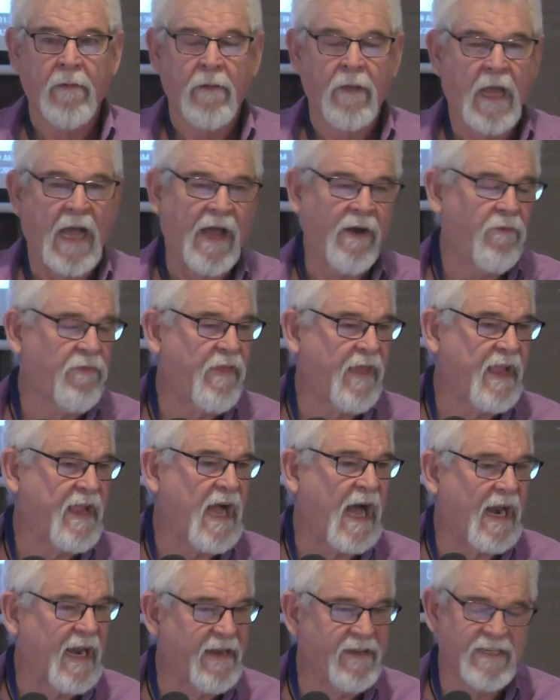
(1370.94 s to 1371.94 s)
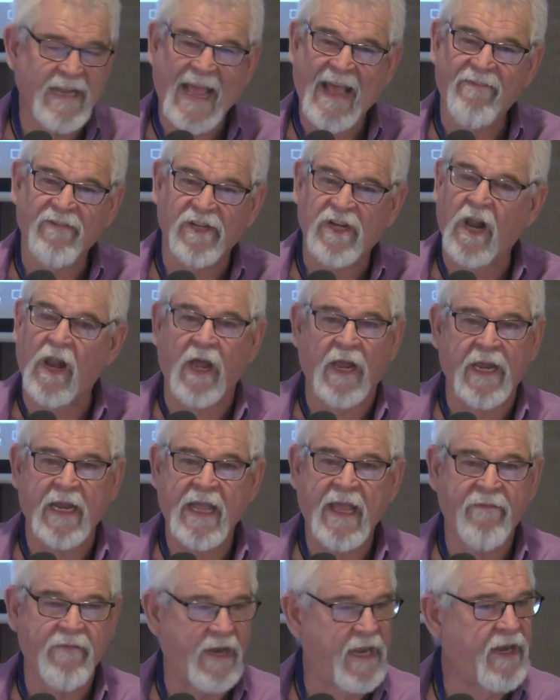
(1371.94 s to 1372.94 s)
I don't think God needs to have a clock in
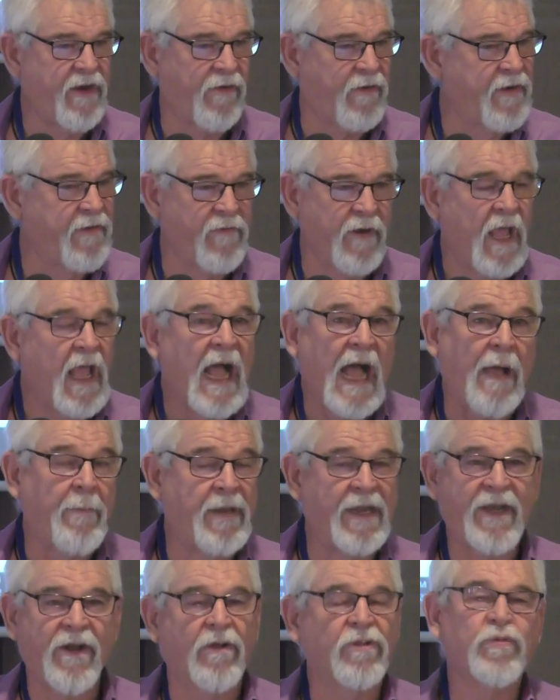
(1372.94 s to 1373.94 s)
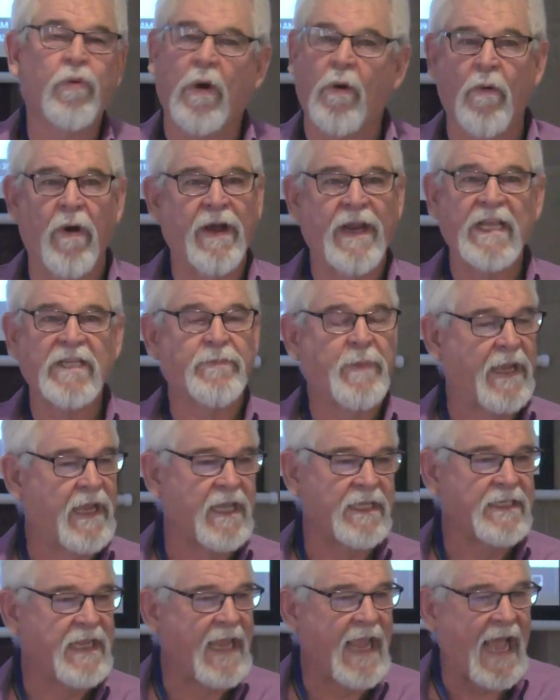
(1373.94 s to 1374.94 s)
heaven. He knows what one is
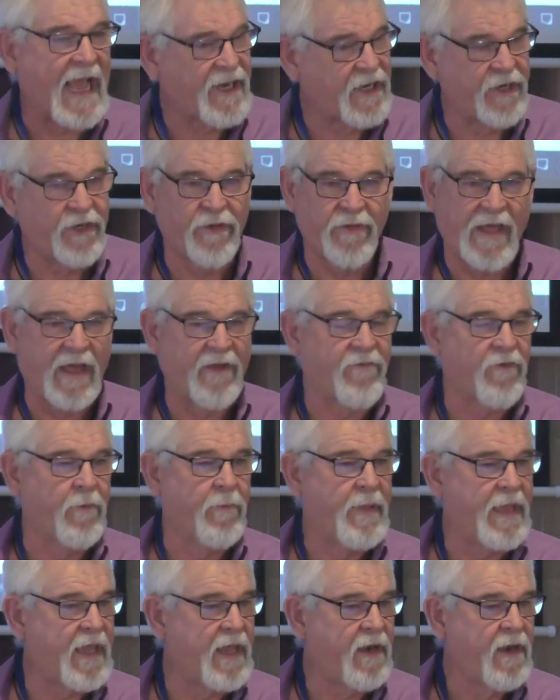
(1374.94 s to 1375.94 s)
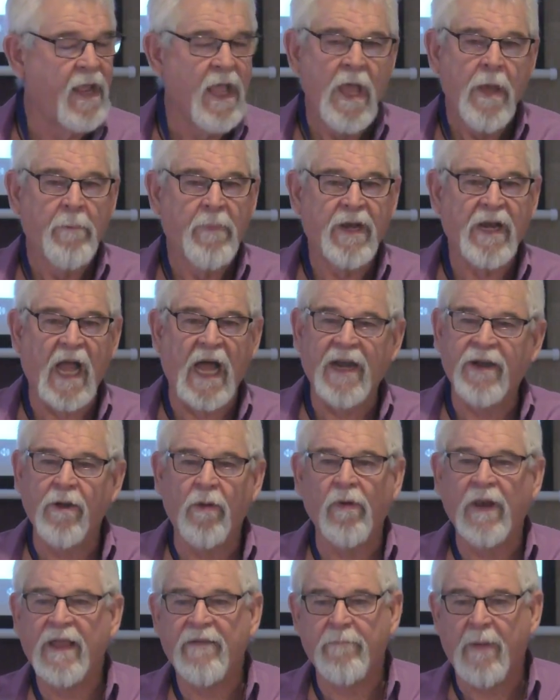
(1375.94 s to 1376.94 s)
because he had to do that for men. But God
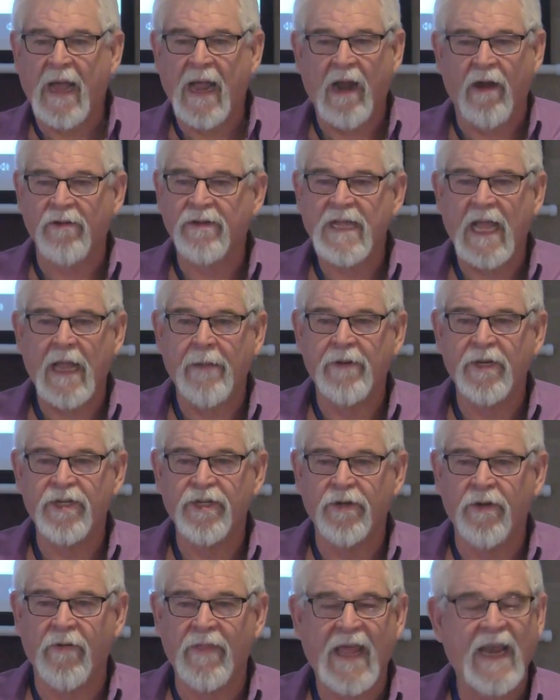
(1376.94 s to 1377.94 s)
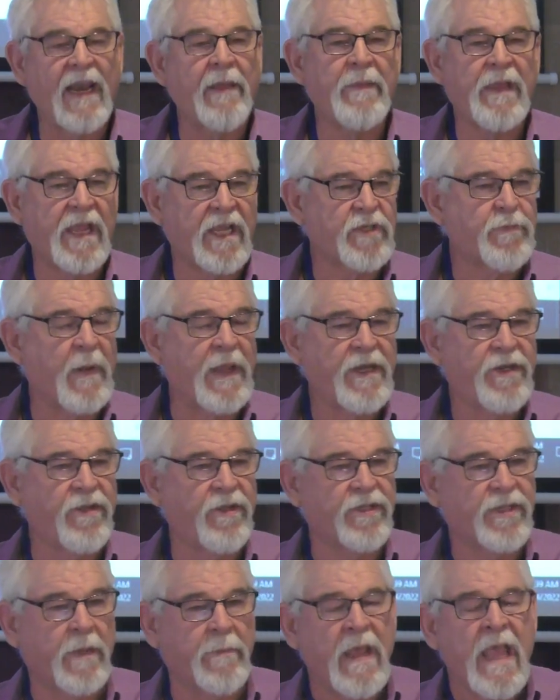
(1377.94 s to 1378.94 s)
don't live by our time. Did you know that? Let me explain to
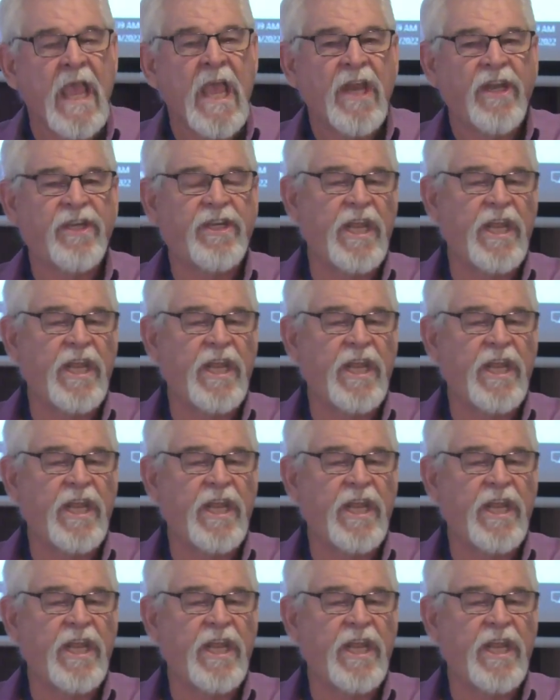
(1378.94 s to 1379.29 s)
you something.